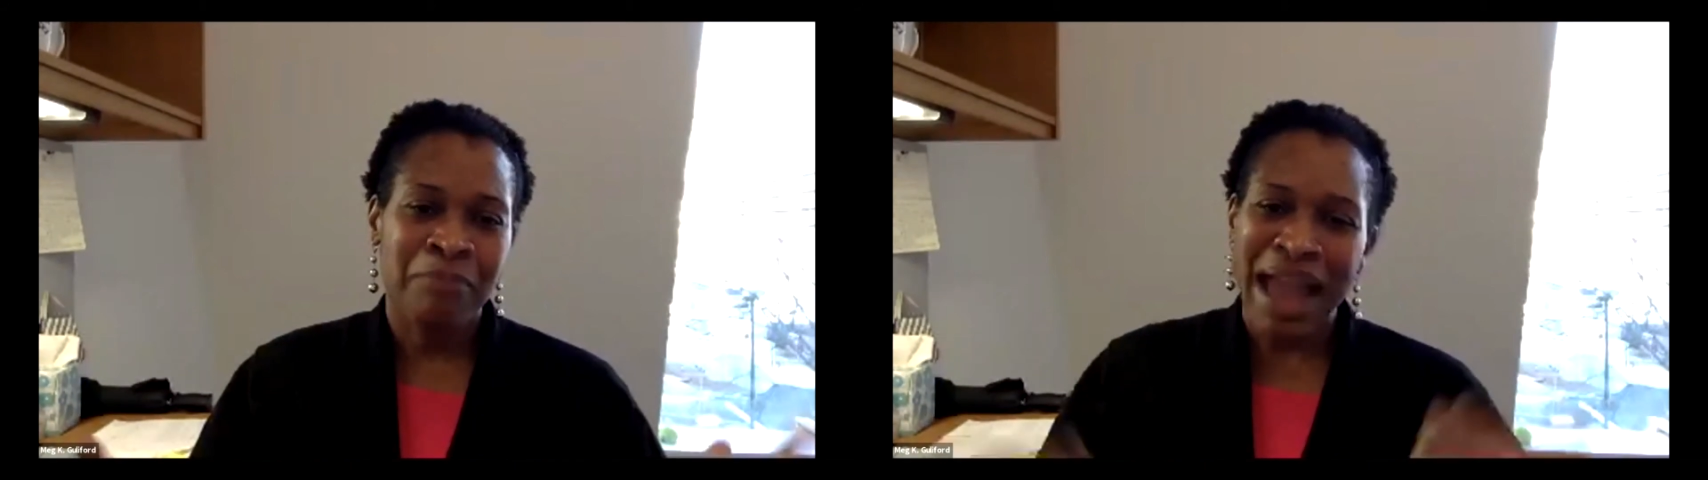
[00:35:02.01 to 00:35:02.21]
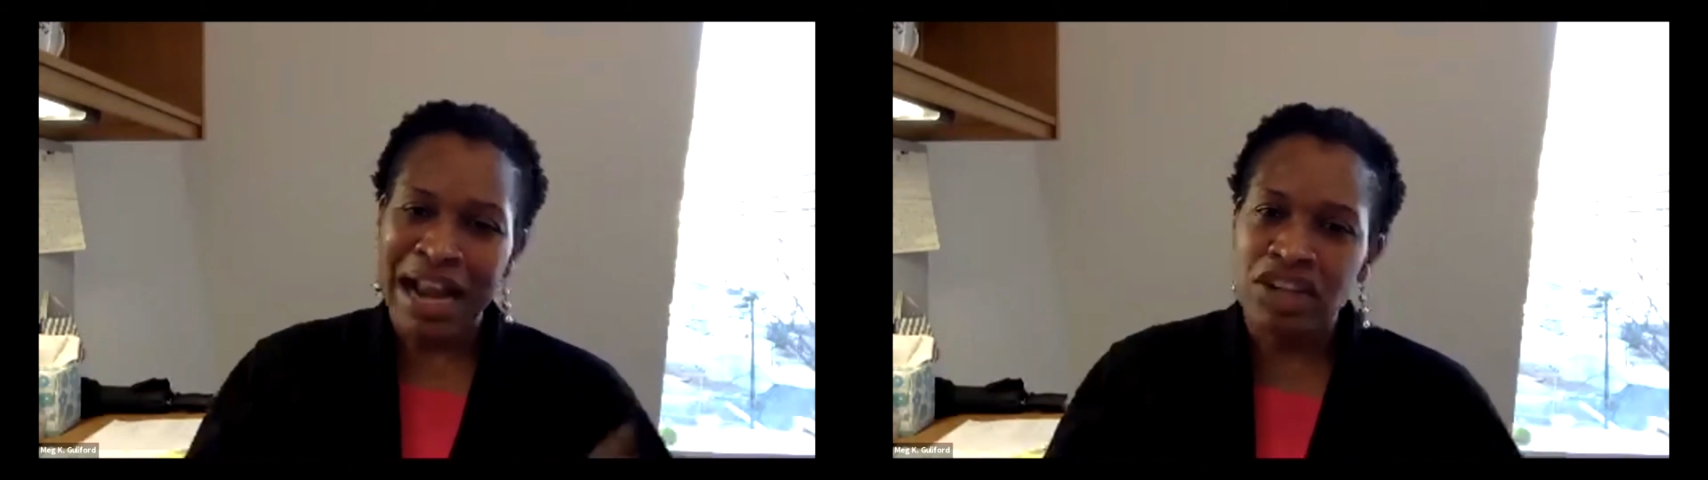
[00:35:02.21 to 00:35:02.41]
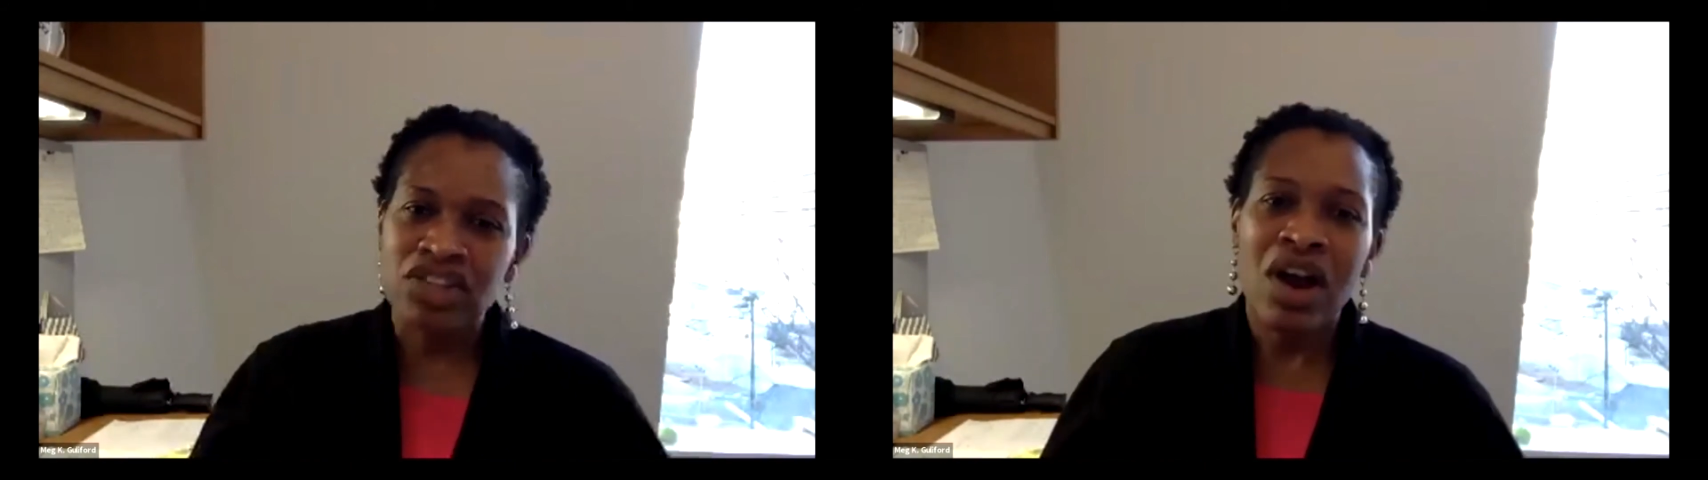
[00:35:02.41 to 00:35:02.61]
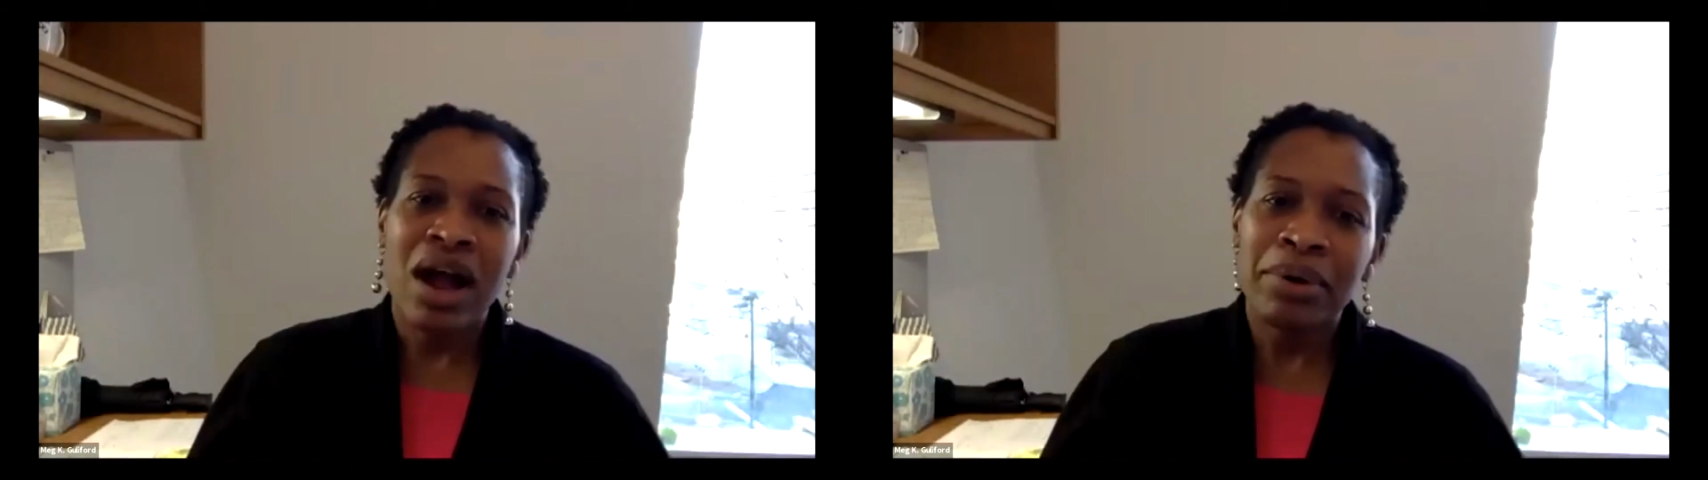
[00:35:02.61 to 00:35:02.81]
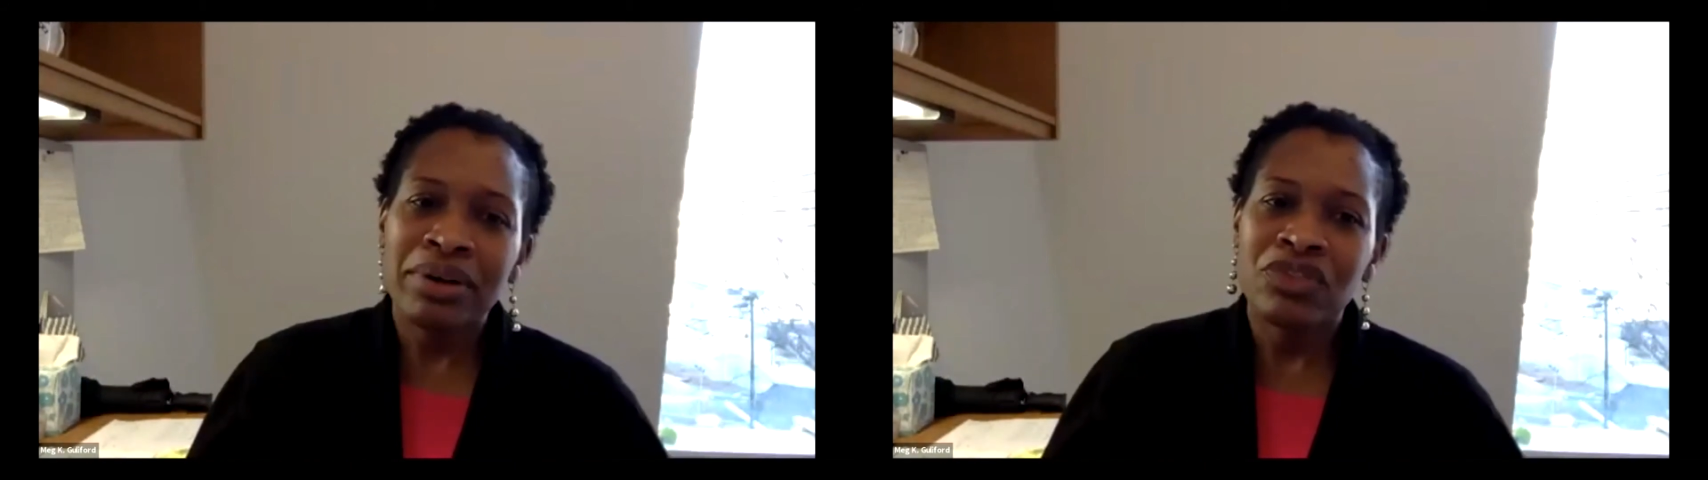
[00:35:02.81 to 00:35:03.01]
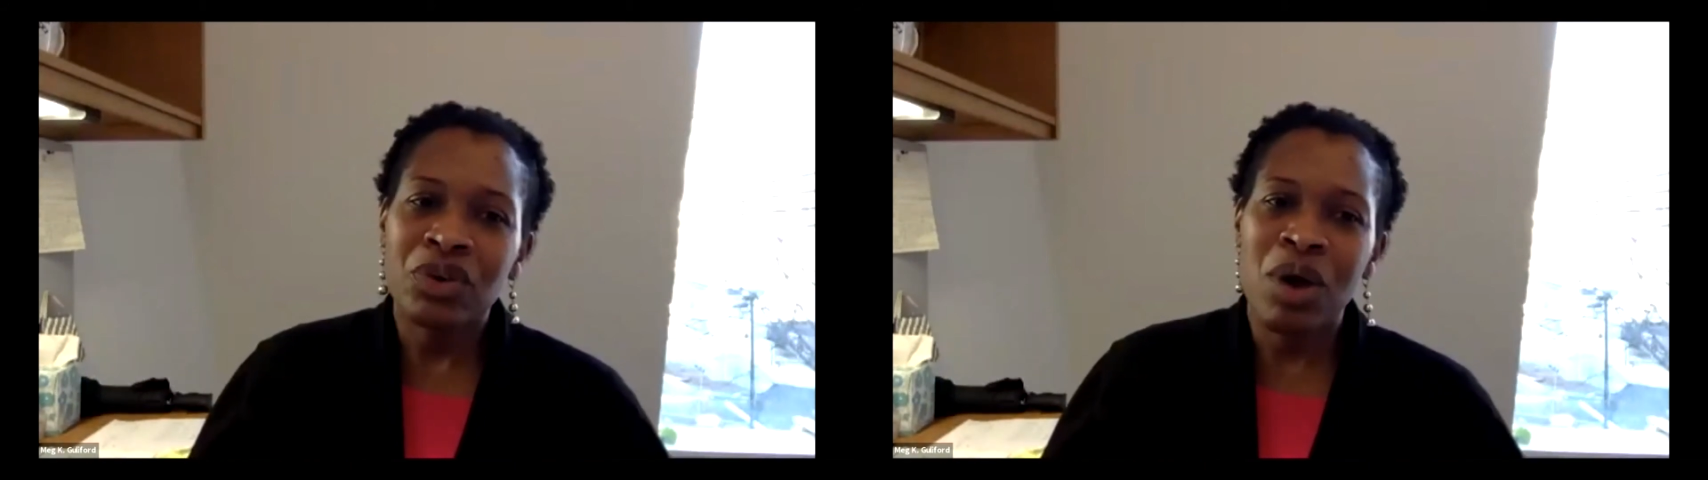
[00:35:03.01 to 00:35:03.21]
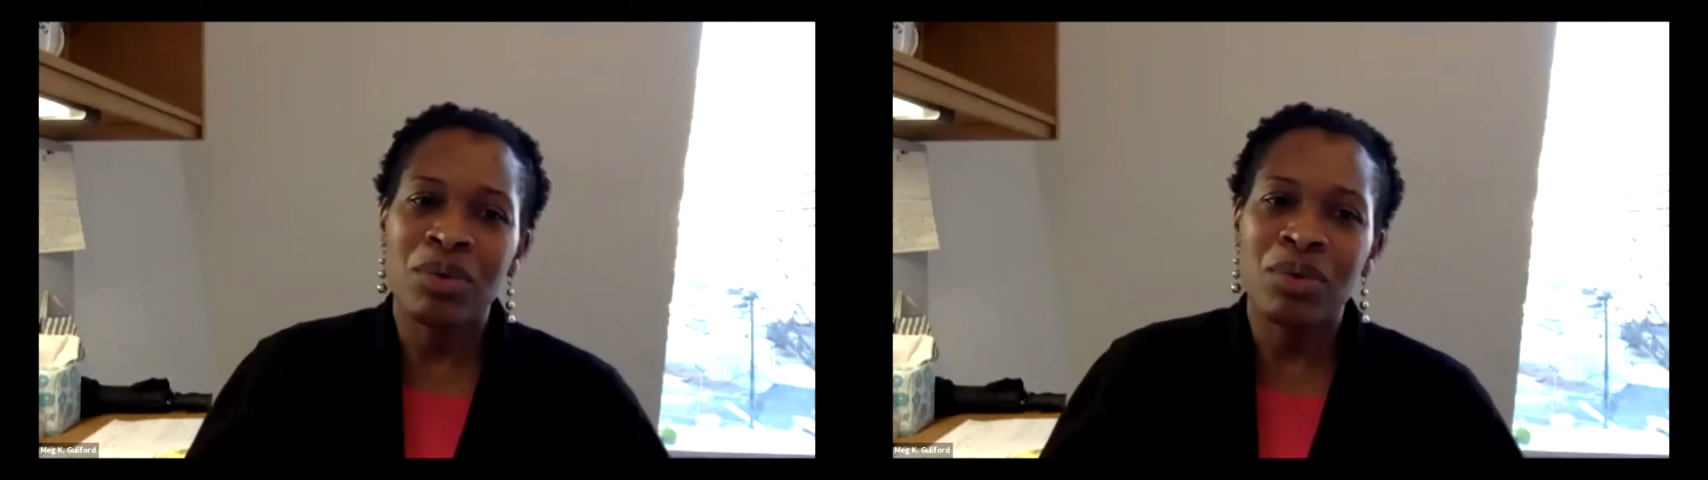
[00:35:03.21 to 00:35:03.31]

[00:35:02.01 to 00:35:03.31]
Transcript: a backdrop for